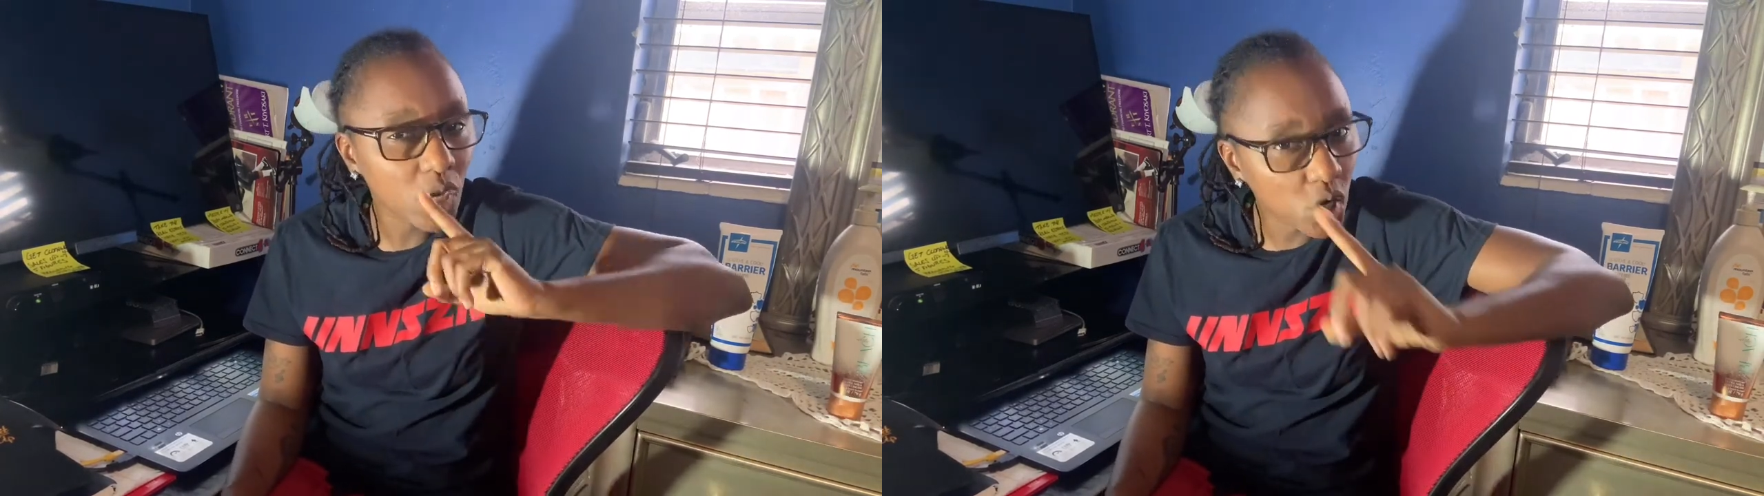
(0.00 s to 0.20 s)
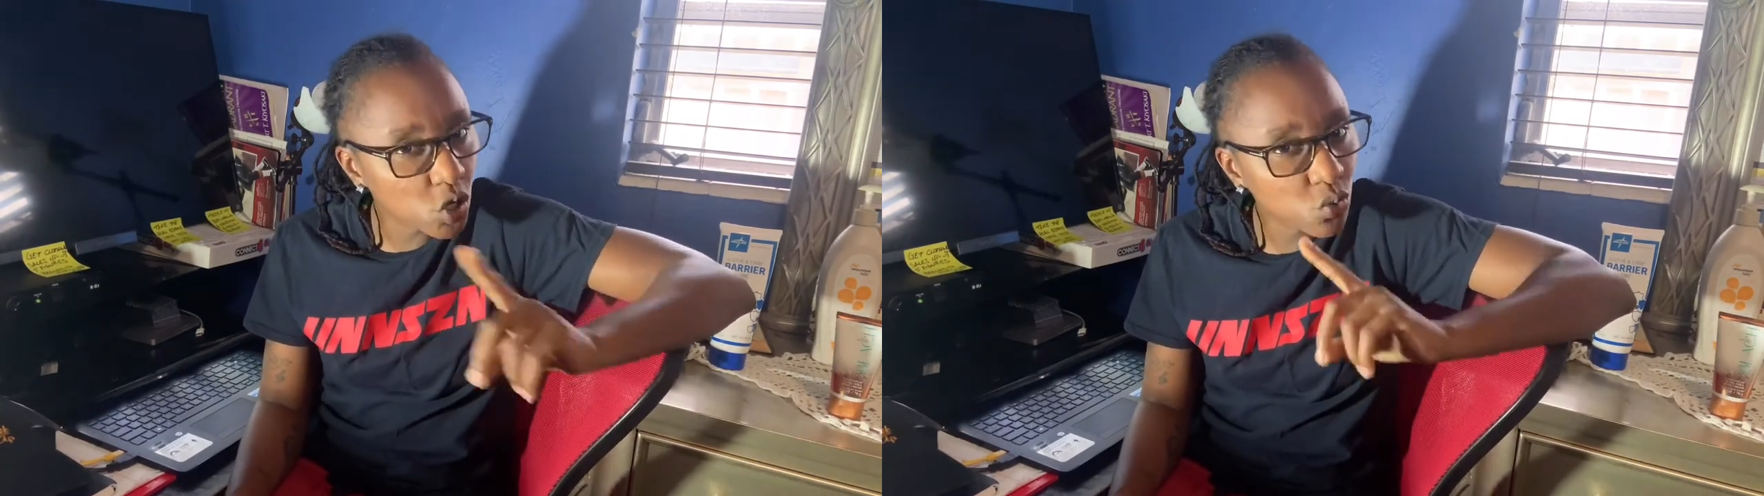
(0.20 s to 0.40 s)
a
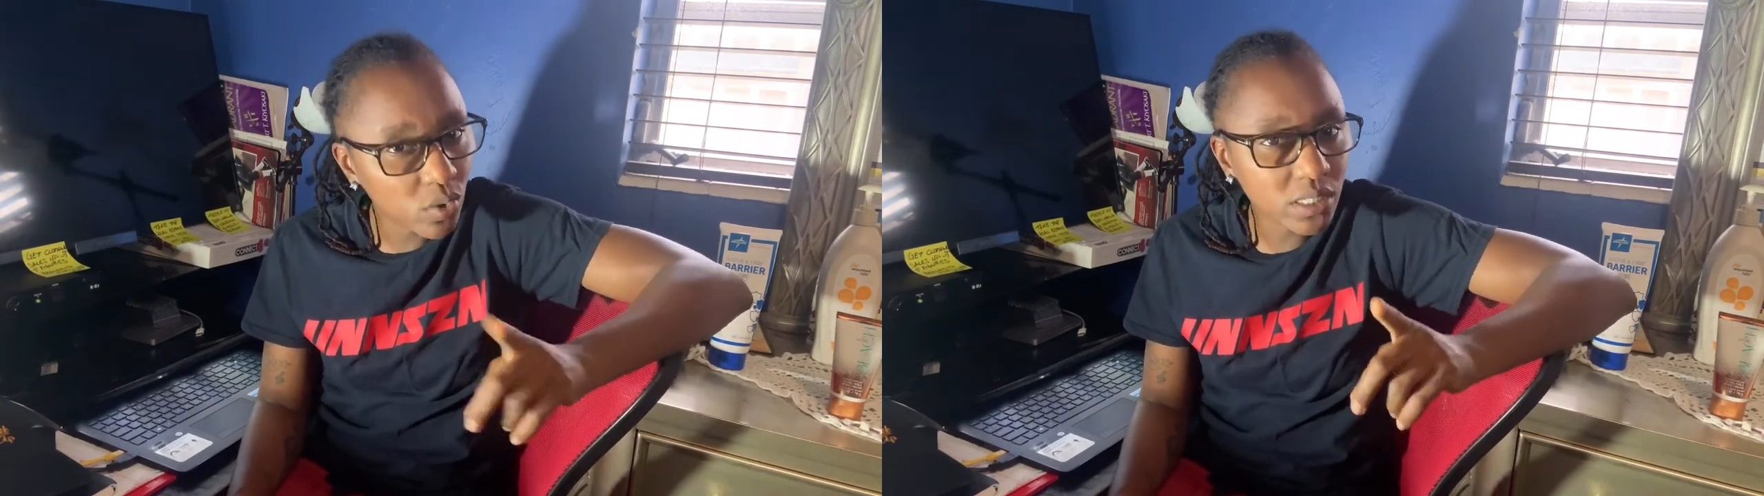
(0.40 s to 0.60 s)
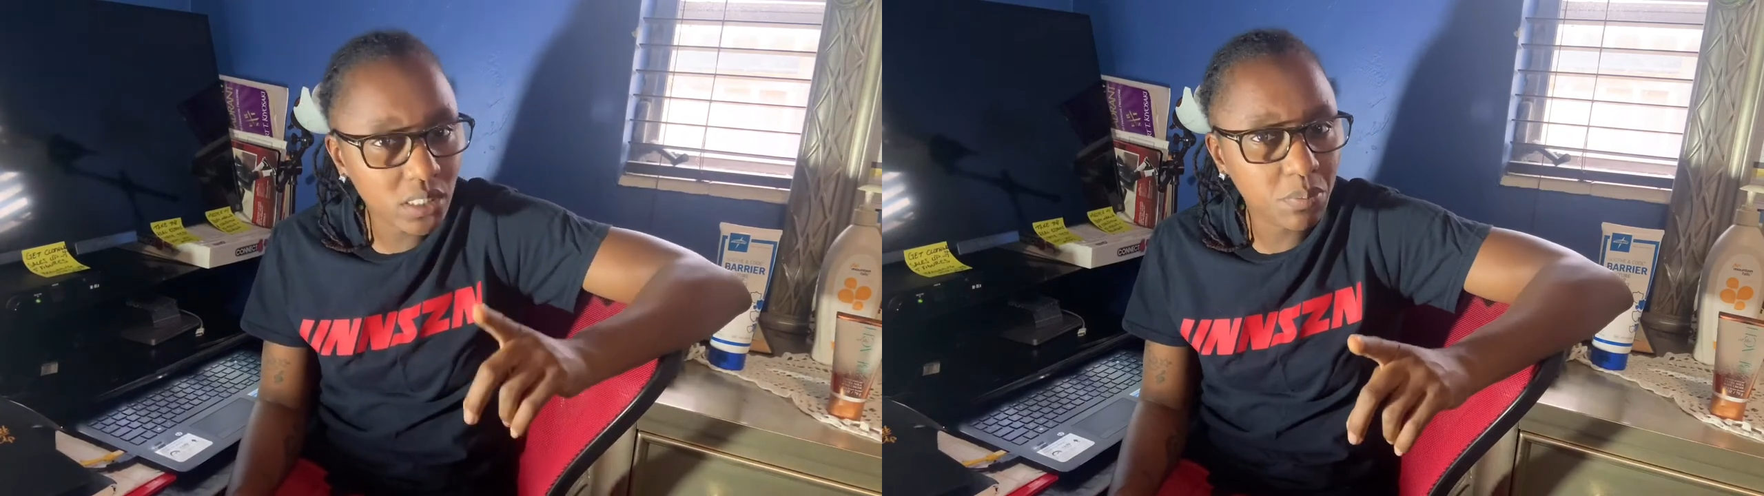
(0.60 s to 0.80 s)
good
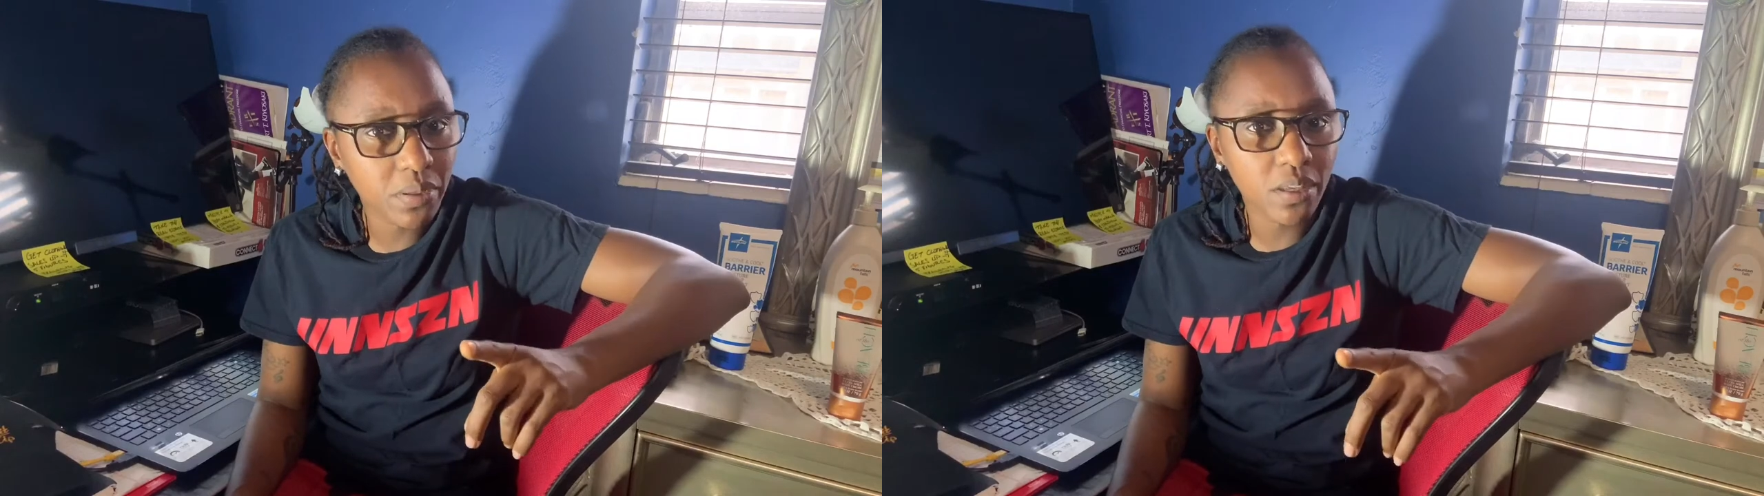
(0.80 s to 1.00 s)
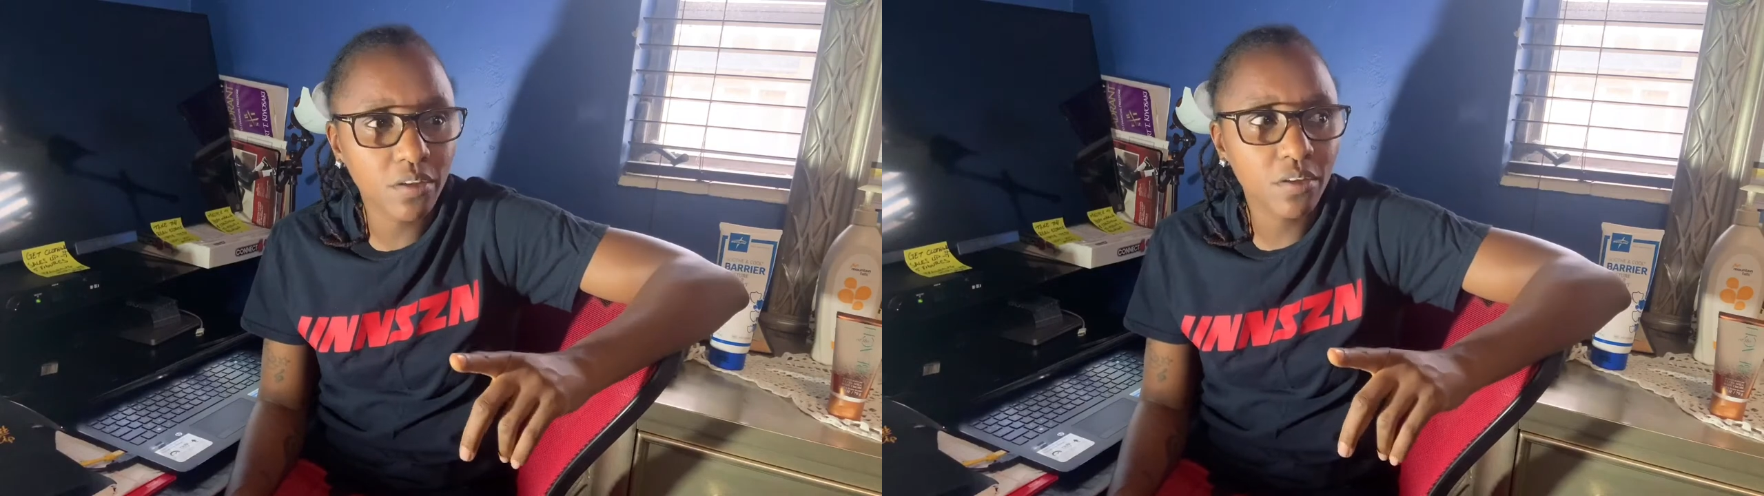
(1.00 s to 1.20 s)

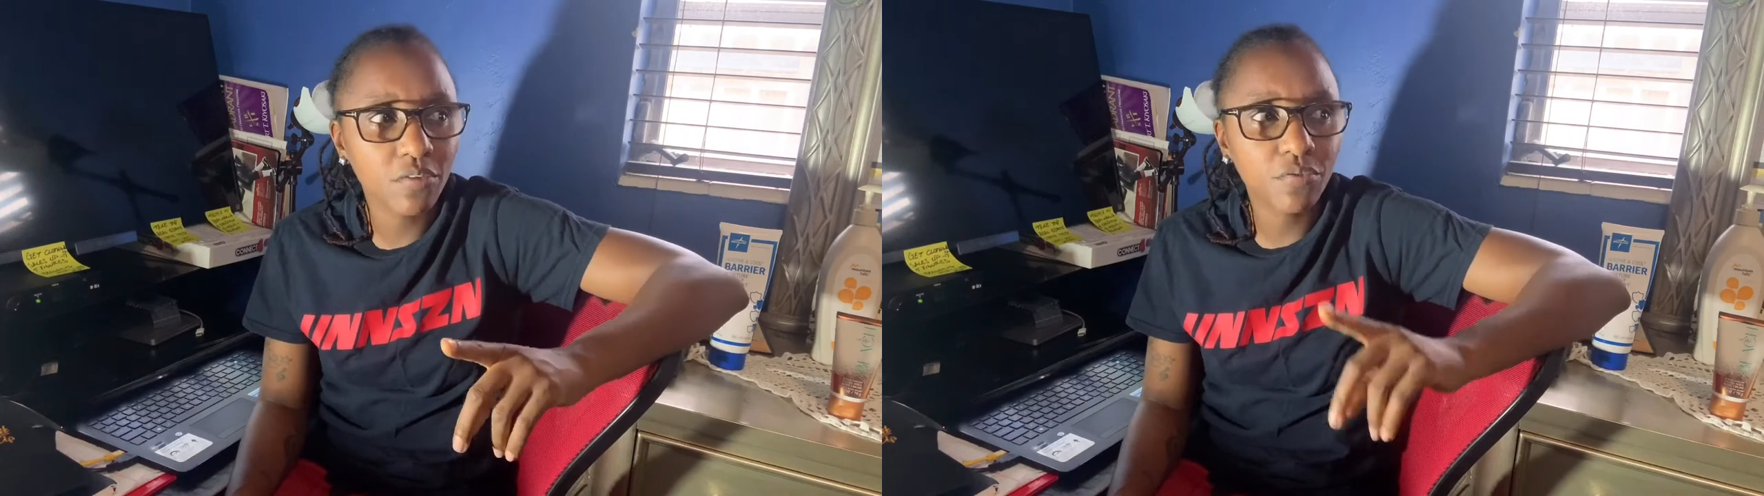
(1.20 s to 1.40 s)
recipe